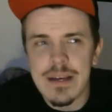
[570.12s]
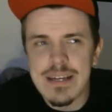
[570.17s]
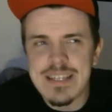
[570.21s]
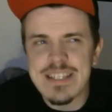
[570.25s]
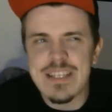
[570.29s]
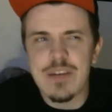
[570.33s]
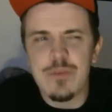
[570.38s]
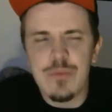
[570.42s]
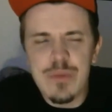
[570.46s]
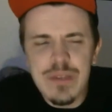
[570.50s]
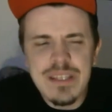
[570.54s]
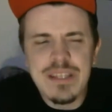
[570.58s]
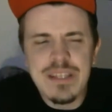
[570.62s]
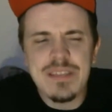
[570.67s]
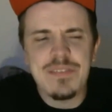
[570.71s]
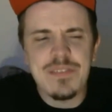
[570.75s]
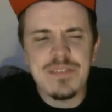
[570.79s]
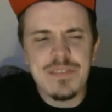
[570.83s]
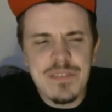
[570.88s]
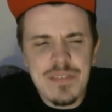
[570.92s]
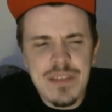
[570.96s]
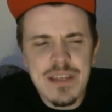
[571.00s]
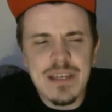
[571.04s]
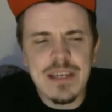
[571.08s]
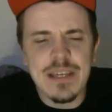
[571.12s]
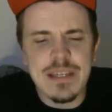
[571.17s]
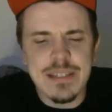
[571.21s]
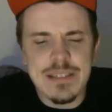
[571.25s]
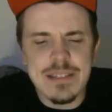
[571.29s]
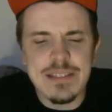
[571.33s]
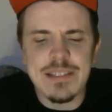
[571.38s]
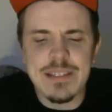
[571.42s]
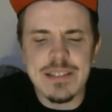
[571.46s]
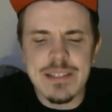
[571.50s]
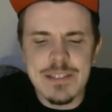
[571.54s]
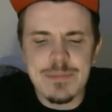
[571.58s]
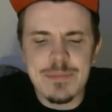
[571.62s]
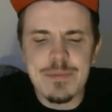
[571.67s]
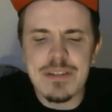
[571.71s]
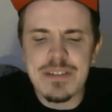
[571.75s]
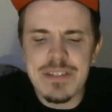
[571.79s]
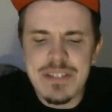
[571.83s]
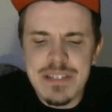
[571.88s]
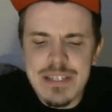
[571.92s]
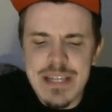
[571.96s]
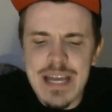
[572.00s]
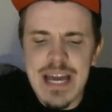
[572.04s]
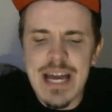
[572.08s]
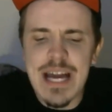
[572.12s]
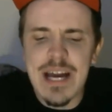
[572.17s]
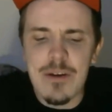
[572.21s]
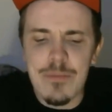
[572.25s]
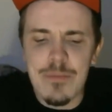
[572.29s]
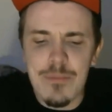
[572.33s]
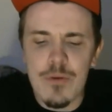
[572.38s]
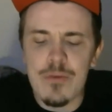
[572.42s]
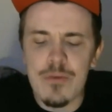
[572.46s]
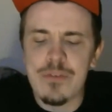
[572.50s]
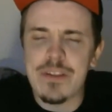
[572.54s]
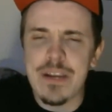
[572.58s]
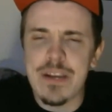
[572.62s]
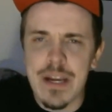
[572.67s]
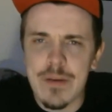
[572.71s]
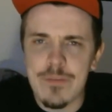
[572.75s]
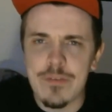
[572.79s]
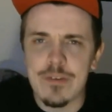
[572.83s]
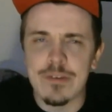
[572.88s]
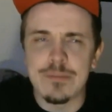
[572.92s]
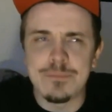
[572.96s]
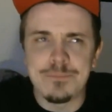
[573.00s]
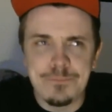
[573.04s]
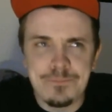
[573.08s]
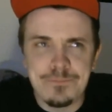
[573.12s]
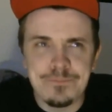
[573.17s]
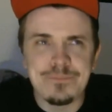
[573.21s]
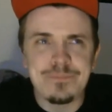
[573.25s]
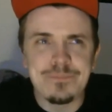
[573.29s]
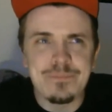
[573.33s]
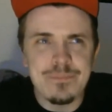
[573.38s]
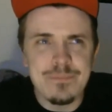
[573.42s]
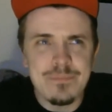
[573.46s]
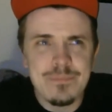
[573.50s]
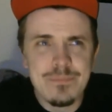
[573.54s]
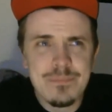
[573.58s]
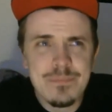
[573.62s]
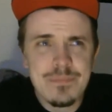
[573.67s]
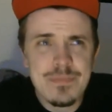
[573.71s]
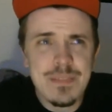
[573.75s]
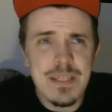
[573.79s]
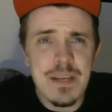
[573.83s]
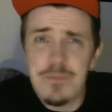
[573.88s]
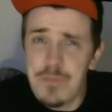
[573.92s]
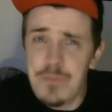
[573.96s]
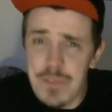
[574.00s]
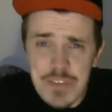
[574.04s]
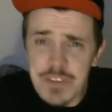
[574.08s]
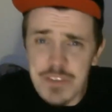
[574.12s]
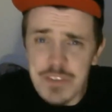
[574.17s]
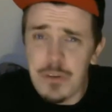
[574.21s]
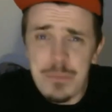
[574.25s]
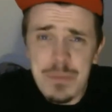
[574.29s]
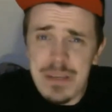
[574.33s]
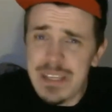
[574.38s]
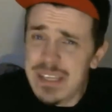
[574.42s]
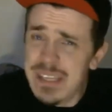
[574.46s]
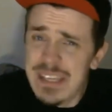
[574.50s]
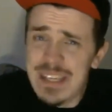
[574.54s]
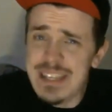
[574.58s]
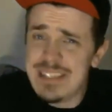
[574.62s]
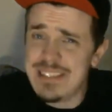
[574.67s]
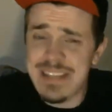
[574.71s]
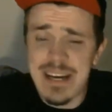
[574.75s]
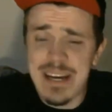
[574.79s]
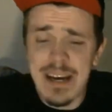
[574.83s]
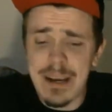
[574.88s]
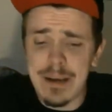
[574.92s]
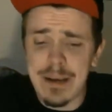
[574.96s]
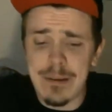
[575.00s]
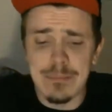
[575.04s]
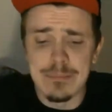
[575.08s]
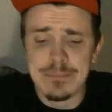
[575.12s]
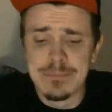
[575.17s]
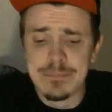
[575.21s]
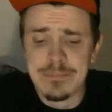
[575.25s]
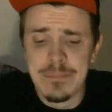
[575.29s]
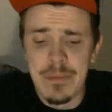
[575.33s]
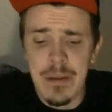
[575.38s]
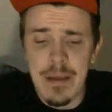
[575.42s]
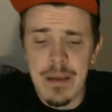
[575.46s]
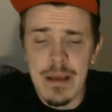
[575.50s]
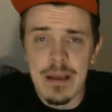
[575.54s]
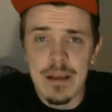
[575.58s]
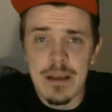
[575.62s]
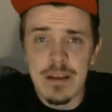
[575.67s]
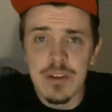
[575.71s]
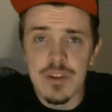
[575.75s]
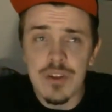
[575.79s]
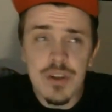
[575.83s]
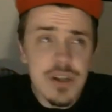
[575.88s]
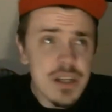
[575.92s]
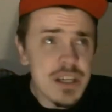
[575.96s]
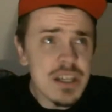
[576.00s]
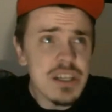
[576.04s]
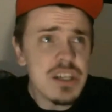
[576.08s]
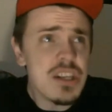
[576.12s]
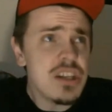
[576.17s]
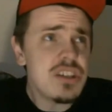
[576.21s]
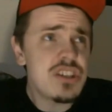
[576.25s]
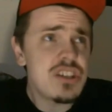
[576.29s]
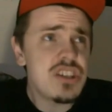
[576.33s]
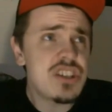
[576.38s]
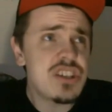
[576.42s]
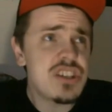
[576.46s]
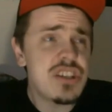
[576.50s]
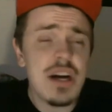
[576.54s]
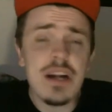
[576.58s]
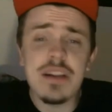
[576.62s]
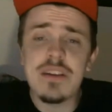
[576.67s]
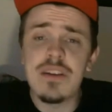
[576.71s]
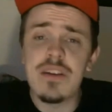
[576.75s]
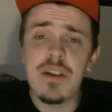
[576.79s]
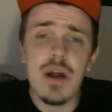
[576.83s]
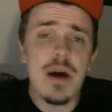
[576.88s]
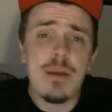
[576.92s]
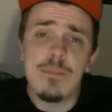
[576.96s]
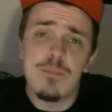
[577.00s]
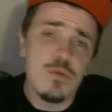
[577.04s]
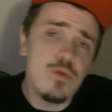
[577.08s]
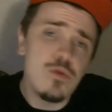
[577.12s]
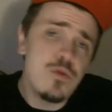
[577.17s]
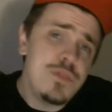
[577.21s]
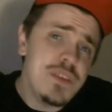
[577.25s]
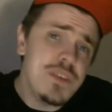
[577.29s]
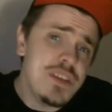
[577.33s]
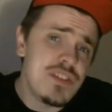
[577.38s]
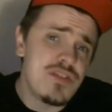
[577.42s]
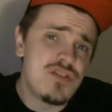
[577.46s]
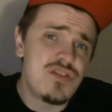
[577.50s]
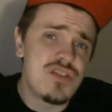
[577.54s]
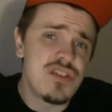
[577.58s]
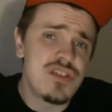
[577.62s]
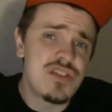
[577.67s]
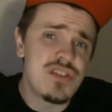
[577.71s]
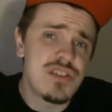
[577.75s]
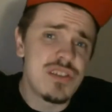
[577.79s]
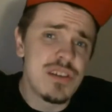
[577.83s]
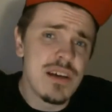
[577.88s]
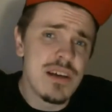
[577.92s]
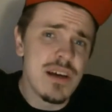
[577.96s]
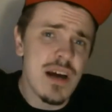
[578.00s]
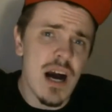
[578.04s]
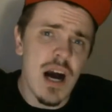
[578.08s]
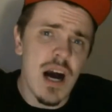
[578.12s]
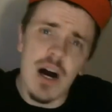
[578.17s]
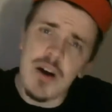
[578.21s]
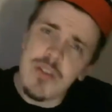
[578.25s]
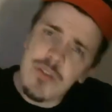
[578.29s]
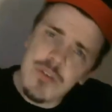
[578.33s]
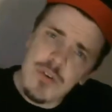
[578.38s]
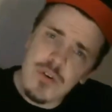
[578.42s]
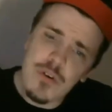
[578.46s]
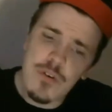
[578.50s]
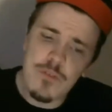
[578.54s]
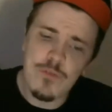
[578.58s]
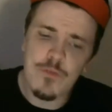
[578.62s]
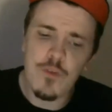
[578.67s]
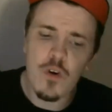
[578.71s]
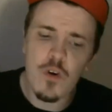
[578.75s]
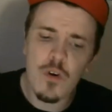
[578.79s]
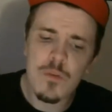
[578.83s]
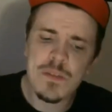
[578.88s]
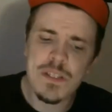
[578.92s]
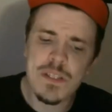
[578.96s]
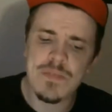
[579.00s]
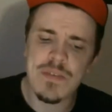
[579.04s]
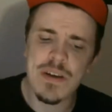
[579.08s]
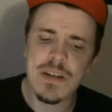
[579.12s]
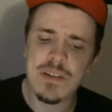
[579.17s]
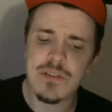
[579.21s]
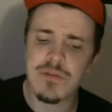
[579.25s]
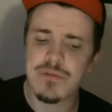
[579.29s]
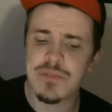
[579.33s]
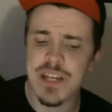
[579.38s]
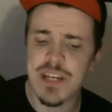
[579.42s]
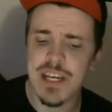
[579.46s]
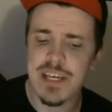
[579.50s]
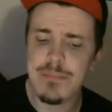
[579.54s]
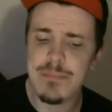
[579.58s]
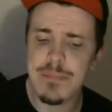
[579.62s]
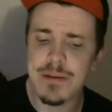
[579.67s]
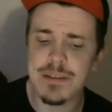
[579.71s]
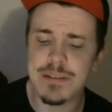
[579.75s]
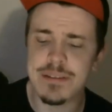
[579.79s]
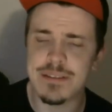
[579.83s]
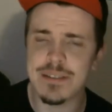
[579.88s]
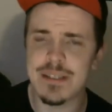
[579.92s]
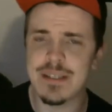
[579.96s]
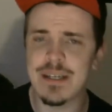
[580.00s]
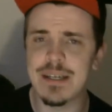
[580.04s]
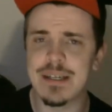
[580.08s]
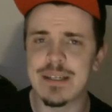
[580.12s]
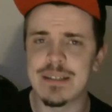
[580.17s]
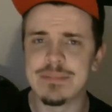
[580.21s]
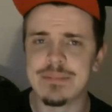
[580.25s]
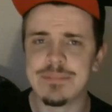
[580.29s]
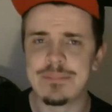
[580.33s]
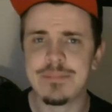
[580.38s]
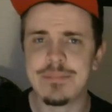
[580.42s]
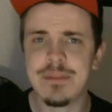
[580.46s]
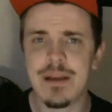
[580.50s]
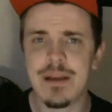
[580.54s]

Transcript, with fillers: because I really think, especially now more than ever, physical media is dying. Look into just not not movies, just other forms of entertainment. Uh,